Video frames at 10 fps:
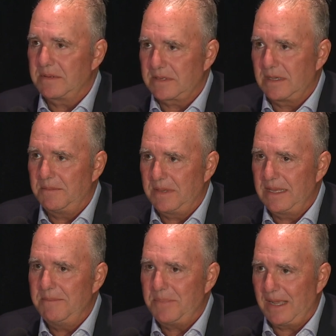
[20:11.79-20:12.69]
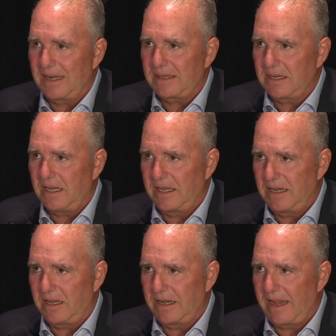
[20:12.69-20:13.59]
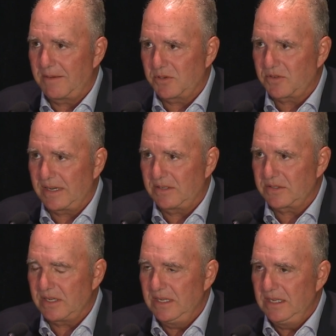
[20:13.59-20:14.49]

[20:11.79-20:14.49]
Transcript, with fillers: some impact on, on animal trials.